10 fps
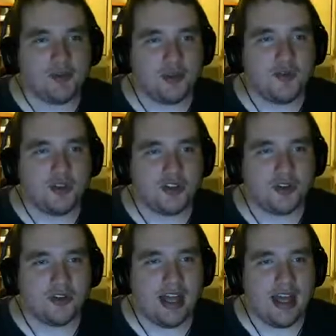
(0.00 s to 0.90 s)
Blue
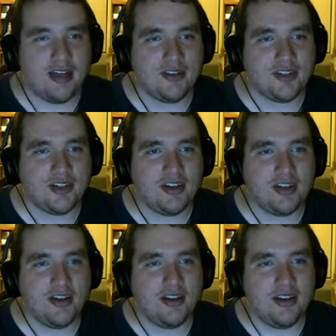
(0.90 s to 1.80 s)
Shirt, has,
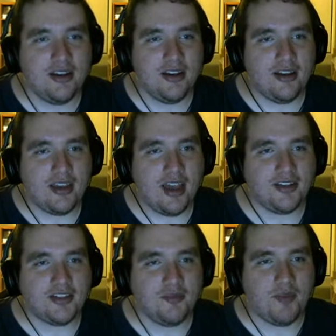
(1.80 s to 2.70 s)

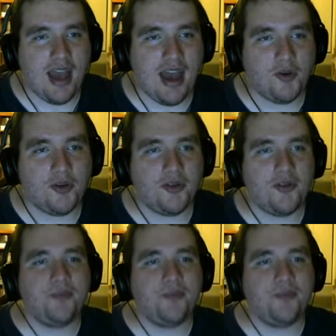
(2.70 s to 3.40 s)
gained some power.